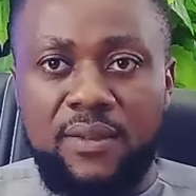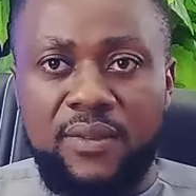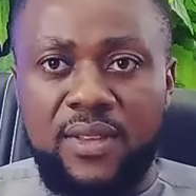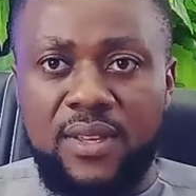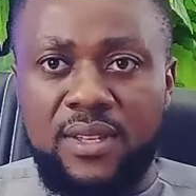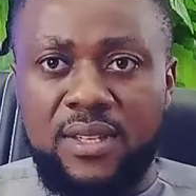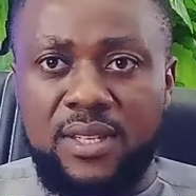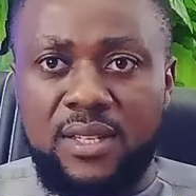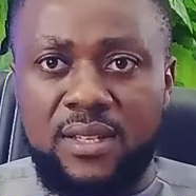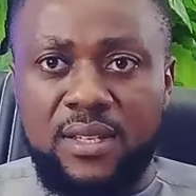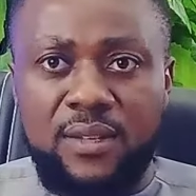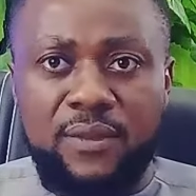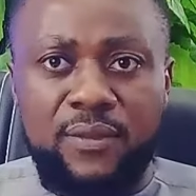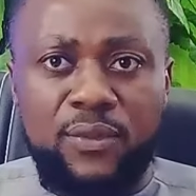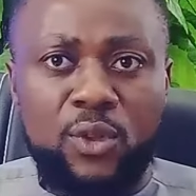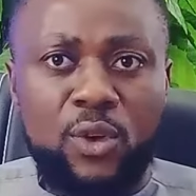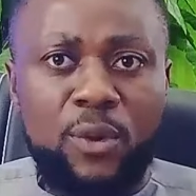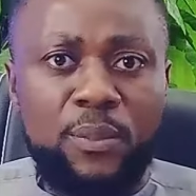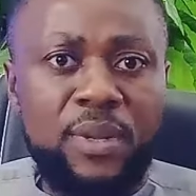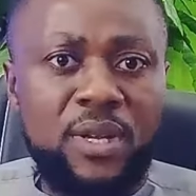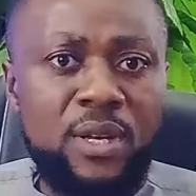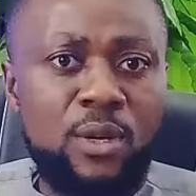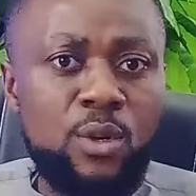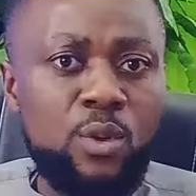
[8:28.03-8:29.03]
They've
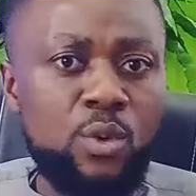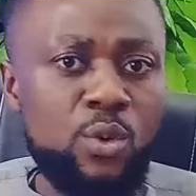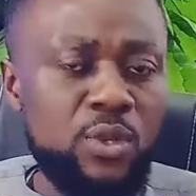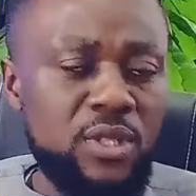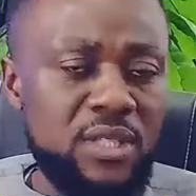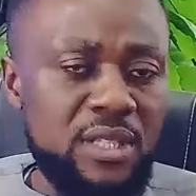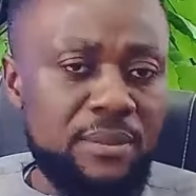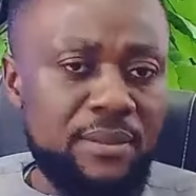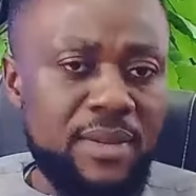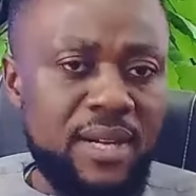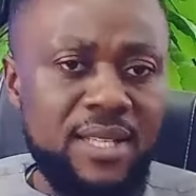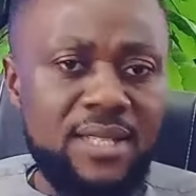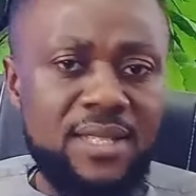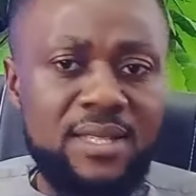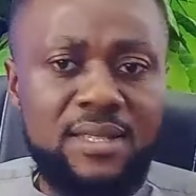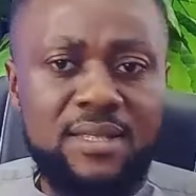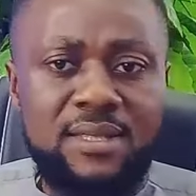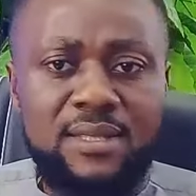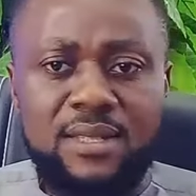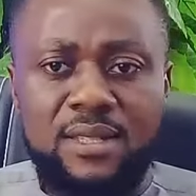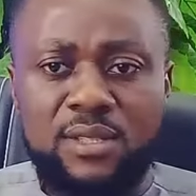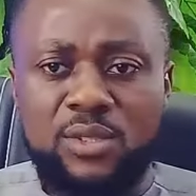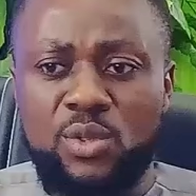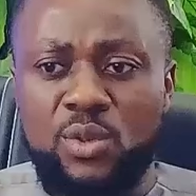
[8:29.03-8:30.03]
not been losing
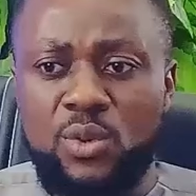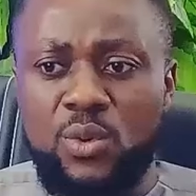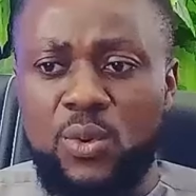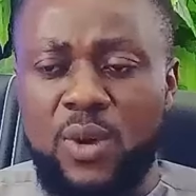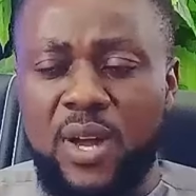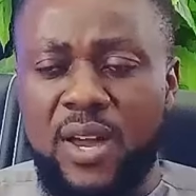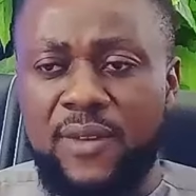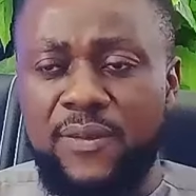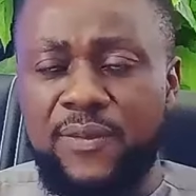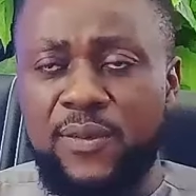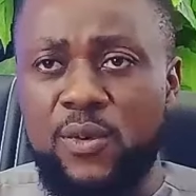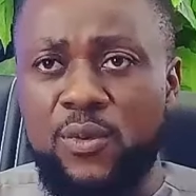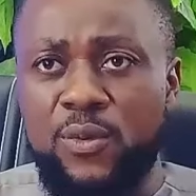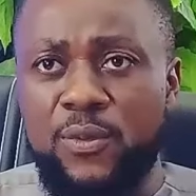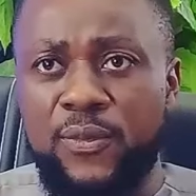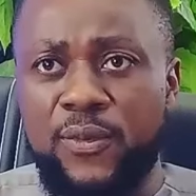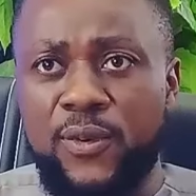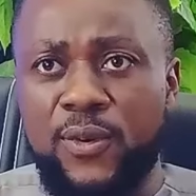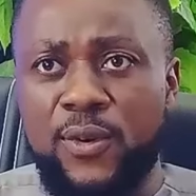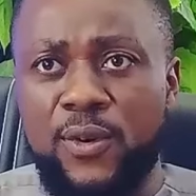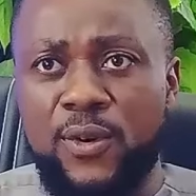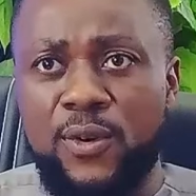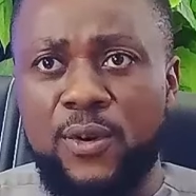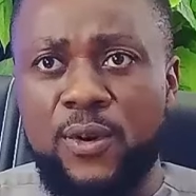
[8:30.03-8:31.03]
matches. So I feel
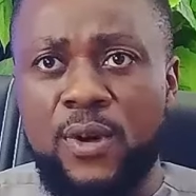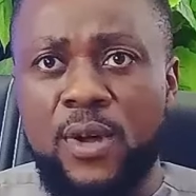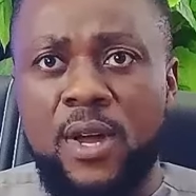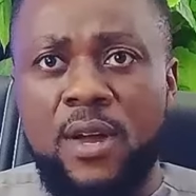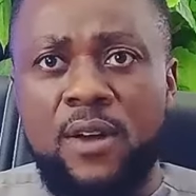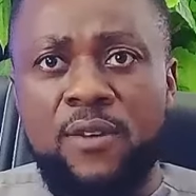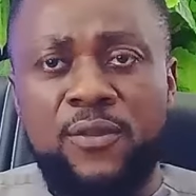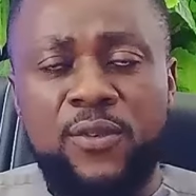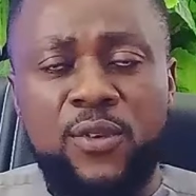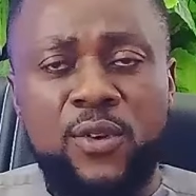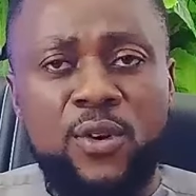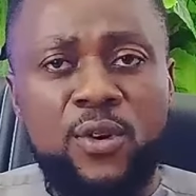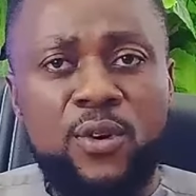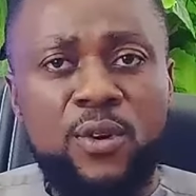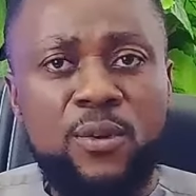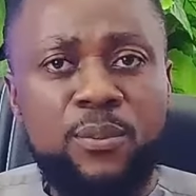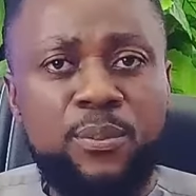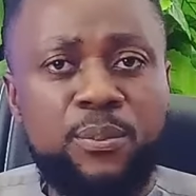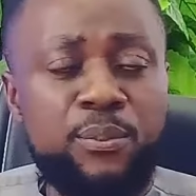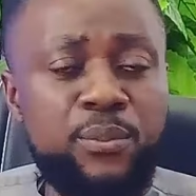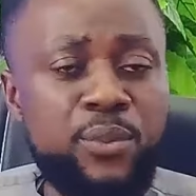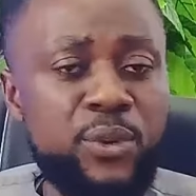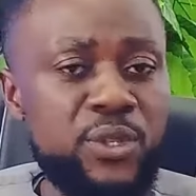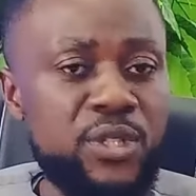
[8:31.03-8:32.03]
for
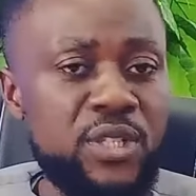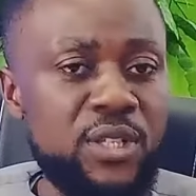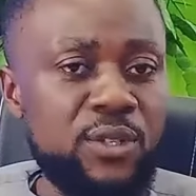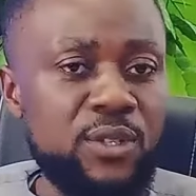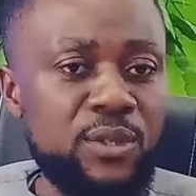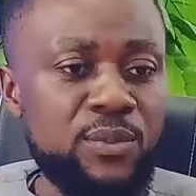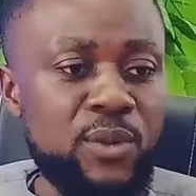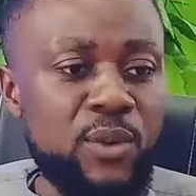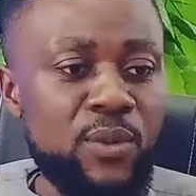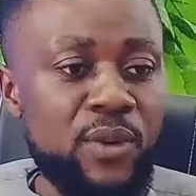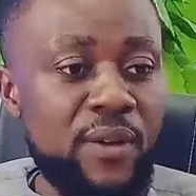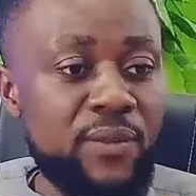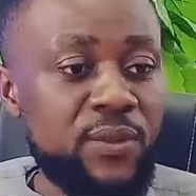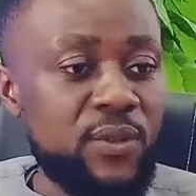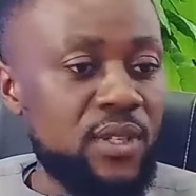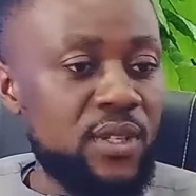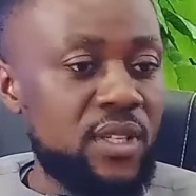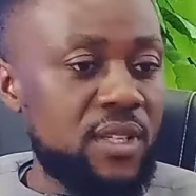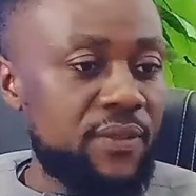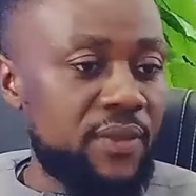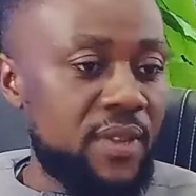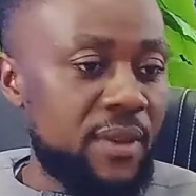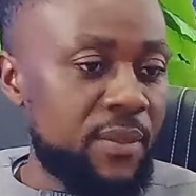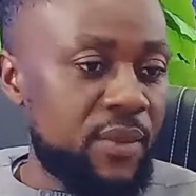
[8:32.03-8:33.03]
Borussia Dortmund, we have to
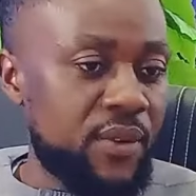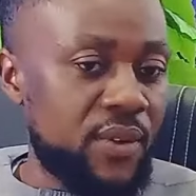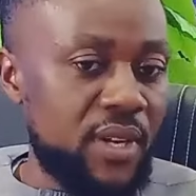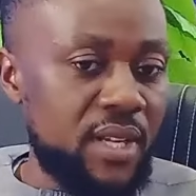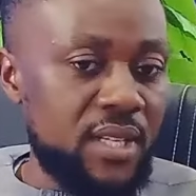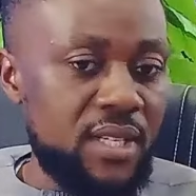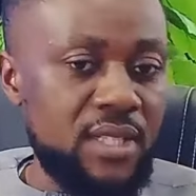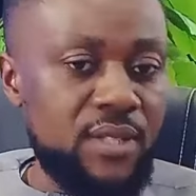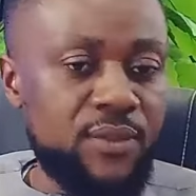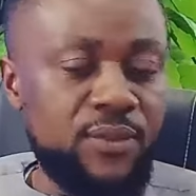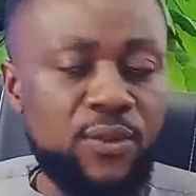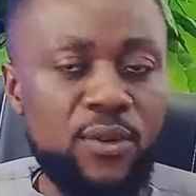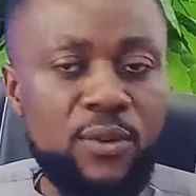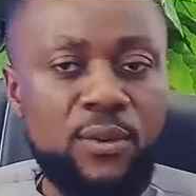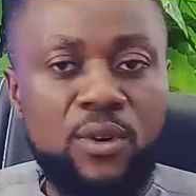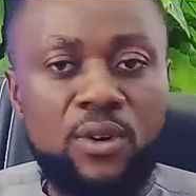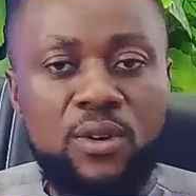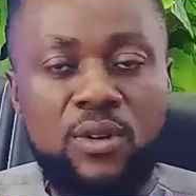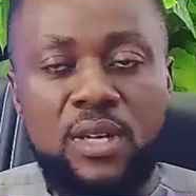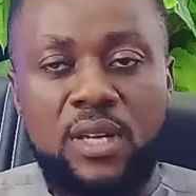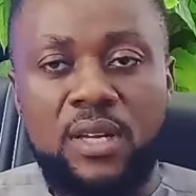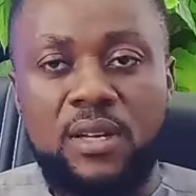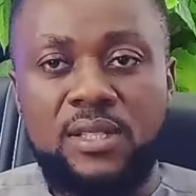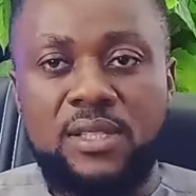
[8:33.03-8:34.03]
give them credit for
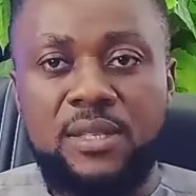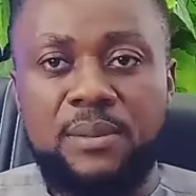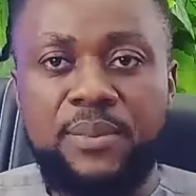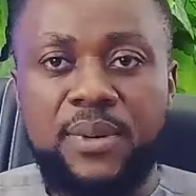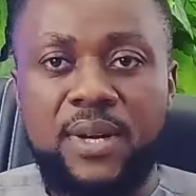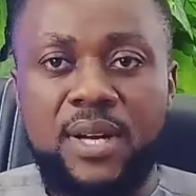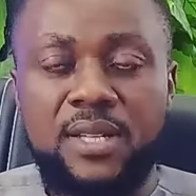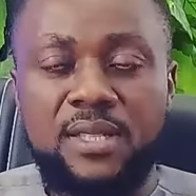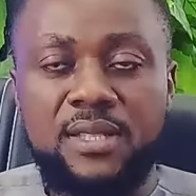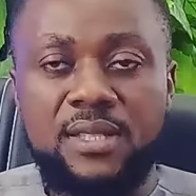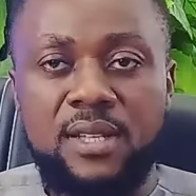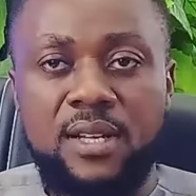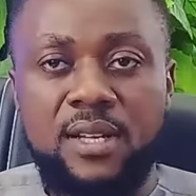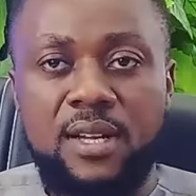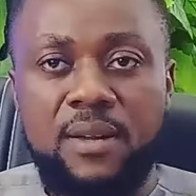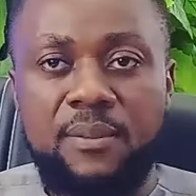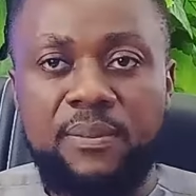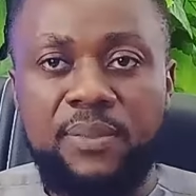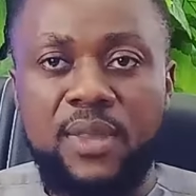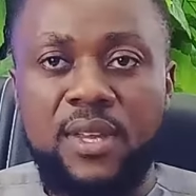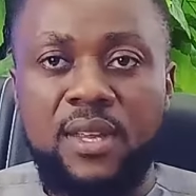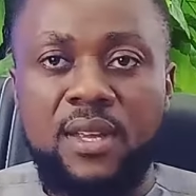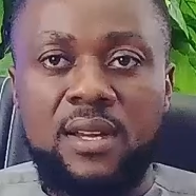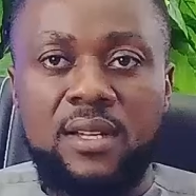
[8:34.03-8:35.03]
getting past
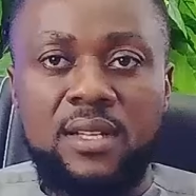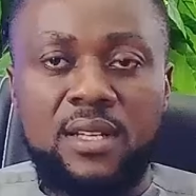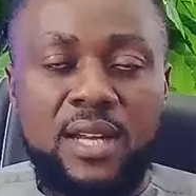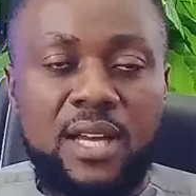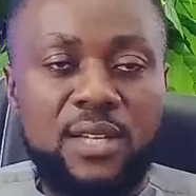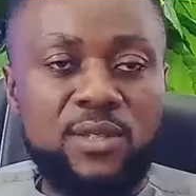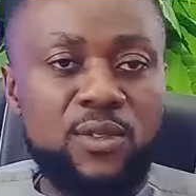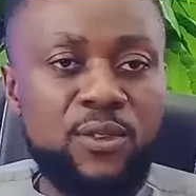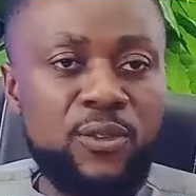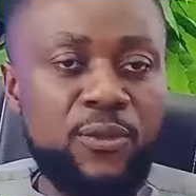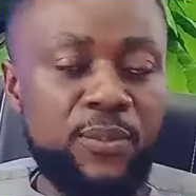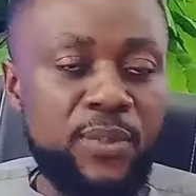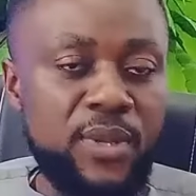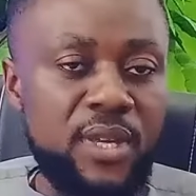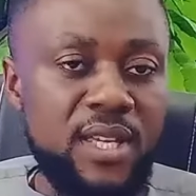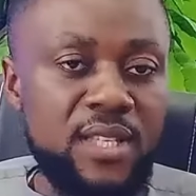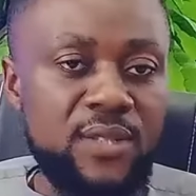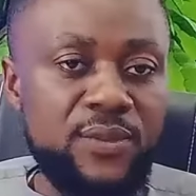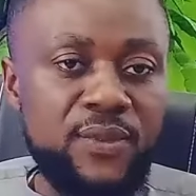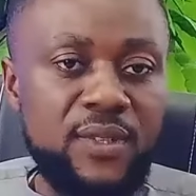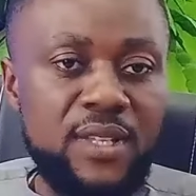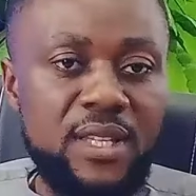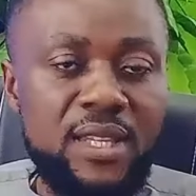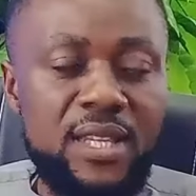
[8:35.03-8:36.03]
the likes of
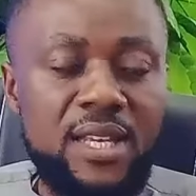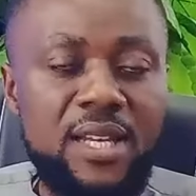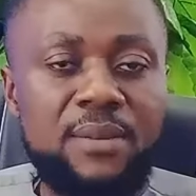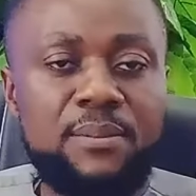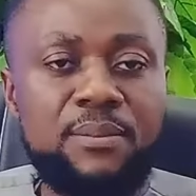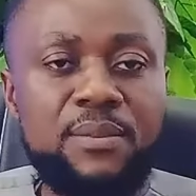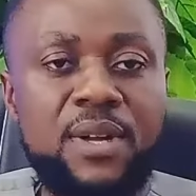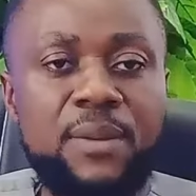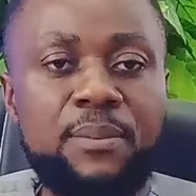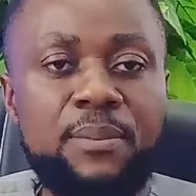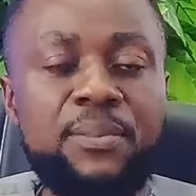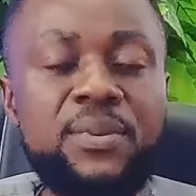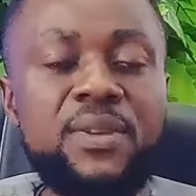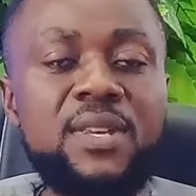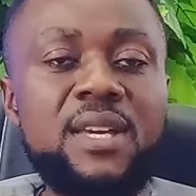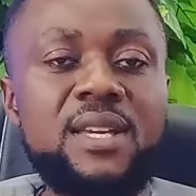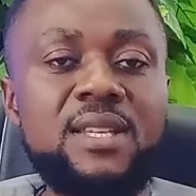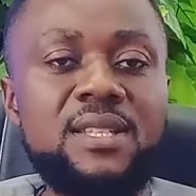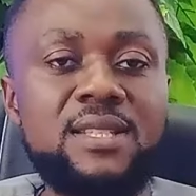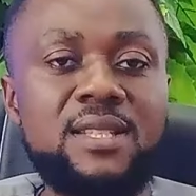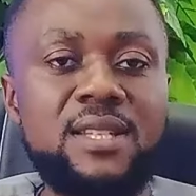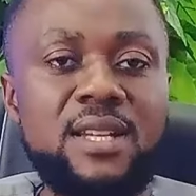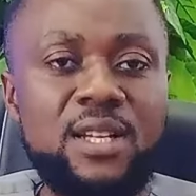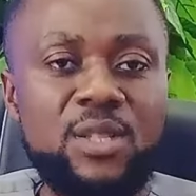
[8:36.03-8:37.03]
PSV, then the
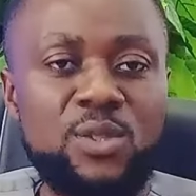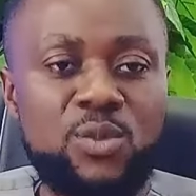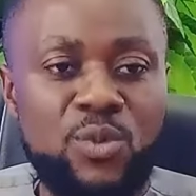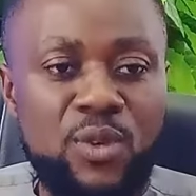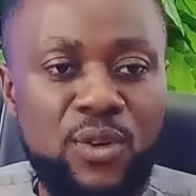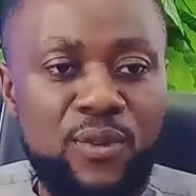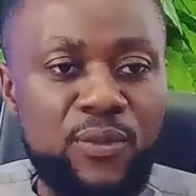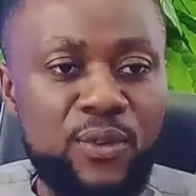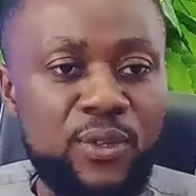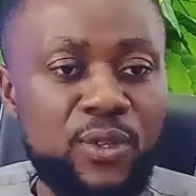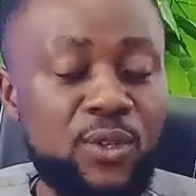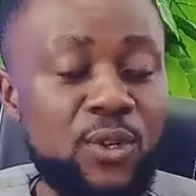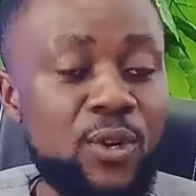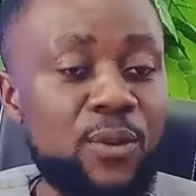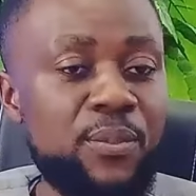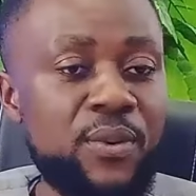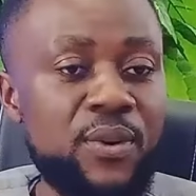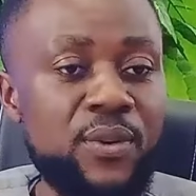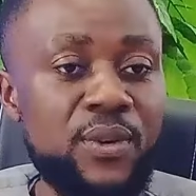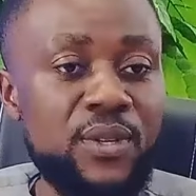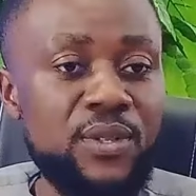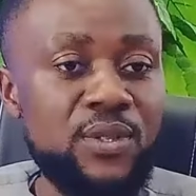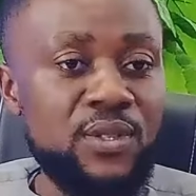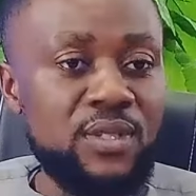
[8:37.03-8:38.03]
PSG as well for
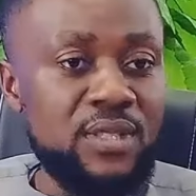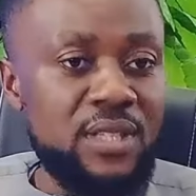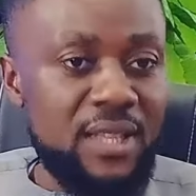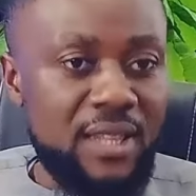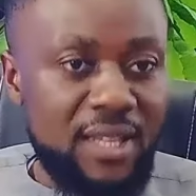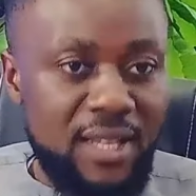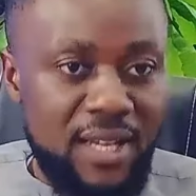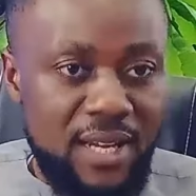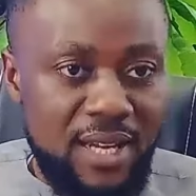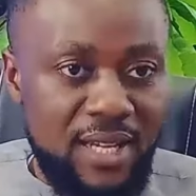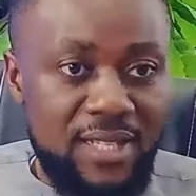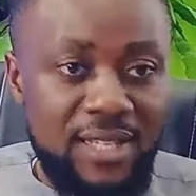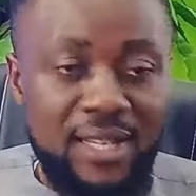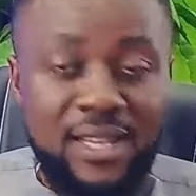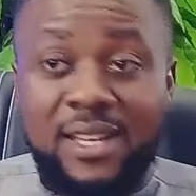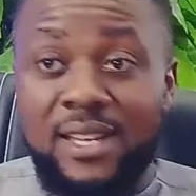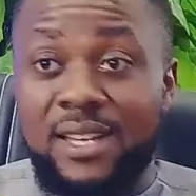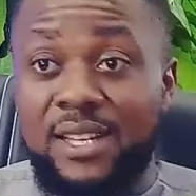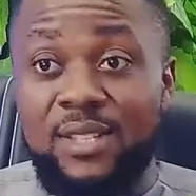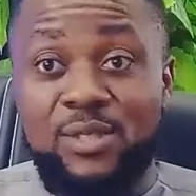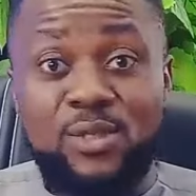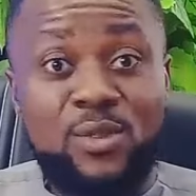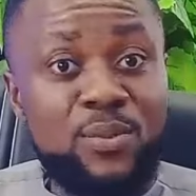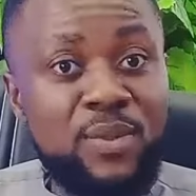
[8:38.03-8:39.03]
dumping Real
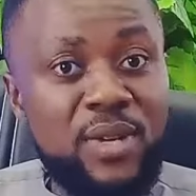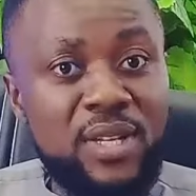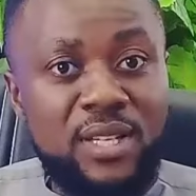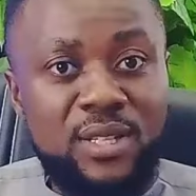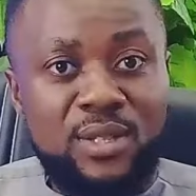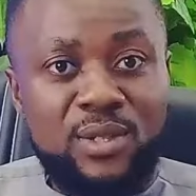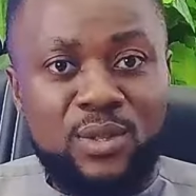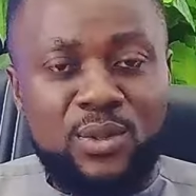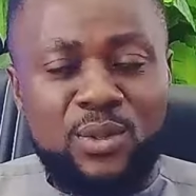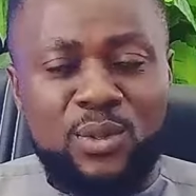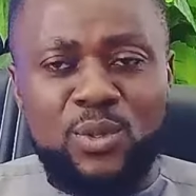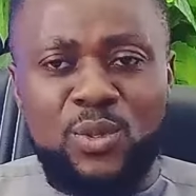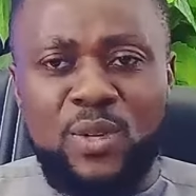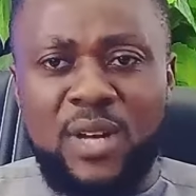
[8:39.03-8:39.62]
Sociedad to make it through.